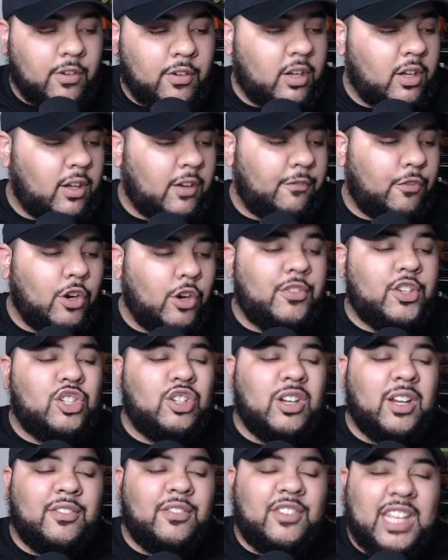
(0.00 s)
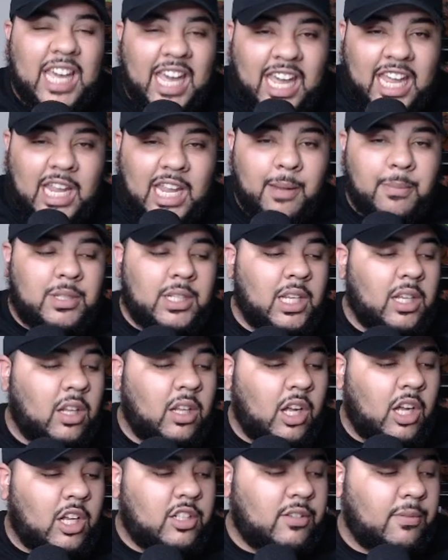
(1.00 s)
uh, forfeiture of games and
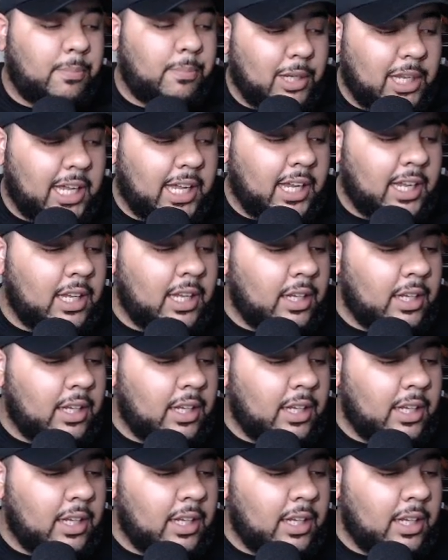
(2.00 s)
loss of play.